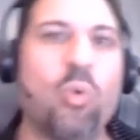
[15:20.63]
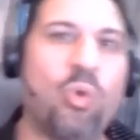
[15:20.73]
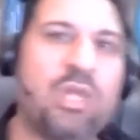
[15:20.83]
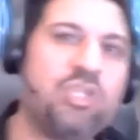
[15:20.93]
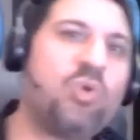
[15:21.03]

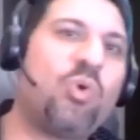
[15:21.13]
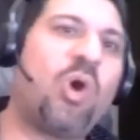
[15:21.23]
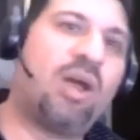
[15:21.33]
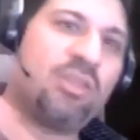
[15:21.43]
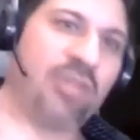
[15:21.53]
When
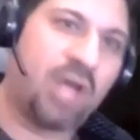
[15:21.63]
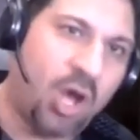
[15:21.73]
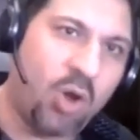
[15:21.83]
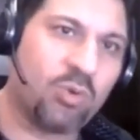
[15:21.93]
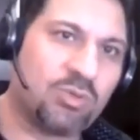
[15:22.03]
you are the
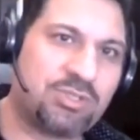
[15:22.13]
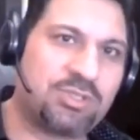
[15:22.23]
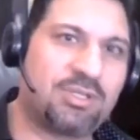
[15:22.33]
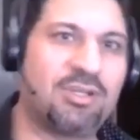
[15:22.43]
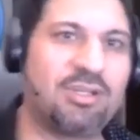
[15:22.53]

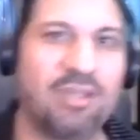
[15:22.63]
host,